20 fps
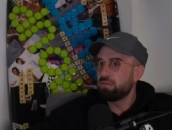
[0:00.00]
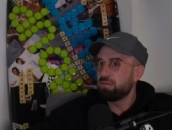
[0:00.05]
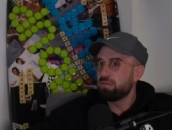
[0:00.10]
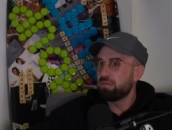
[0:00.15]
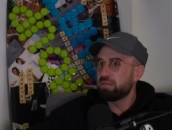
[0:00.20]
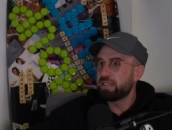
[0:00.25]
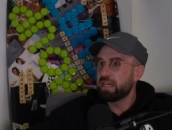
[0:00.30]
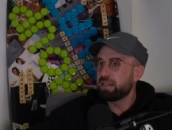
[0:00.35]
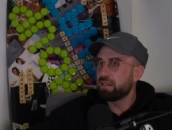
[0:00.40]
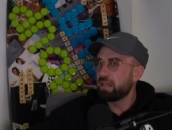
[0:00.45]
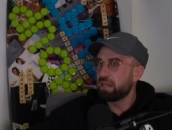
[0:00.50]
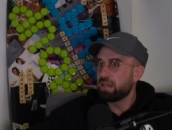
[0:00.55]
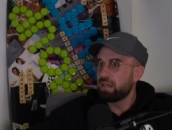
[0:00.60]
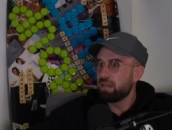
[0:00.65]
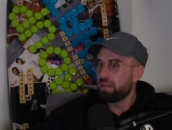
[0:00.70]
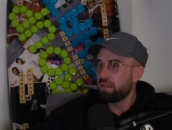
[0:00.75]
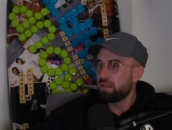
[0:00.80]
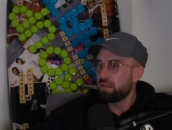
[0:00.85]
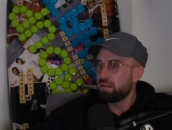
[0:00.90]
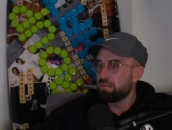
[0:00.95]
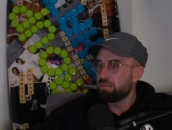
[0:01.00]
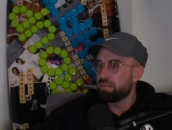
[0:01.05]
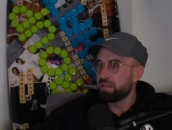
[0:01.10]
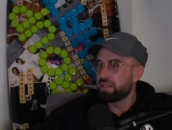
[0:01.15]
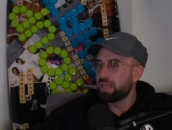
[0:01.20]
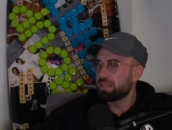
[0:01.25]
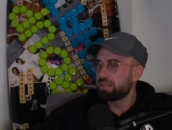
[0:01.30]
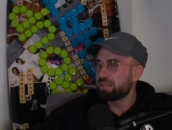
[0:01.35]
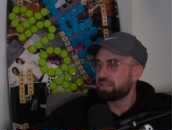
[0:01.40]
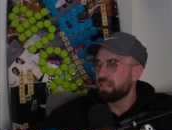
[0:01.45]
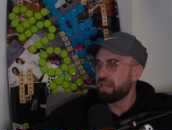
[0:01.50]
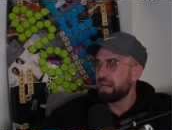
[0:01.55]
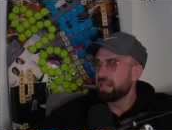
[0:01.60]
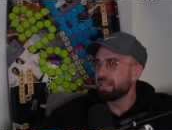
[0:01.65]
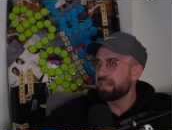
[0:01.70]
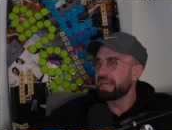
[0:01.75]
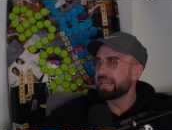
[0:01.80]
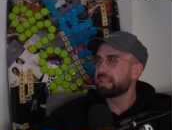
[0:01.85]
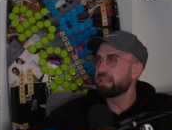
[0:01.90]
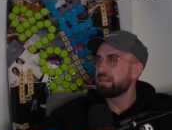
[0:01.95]
deadly, but that's not
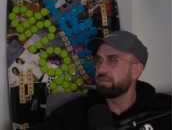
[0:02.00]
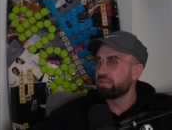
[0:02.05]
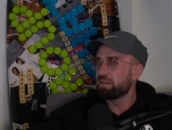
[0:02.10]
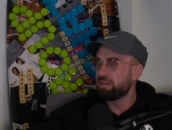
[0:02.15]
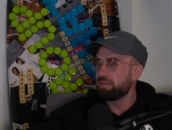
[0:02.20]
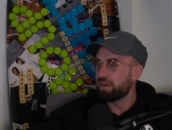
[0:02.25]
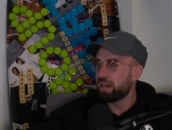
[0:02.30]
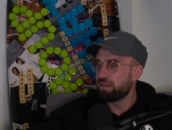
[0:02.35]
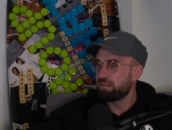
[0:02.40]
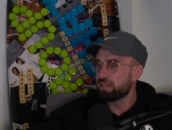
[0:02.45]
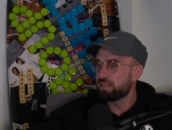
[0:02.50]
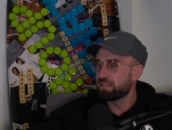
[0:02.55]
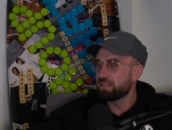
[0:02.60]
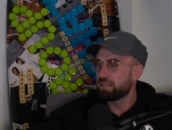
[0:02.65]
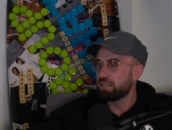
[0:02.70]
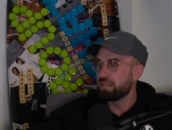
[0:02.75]
likely for a virus.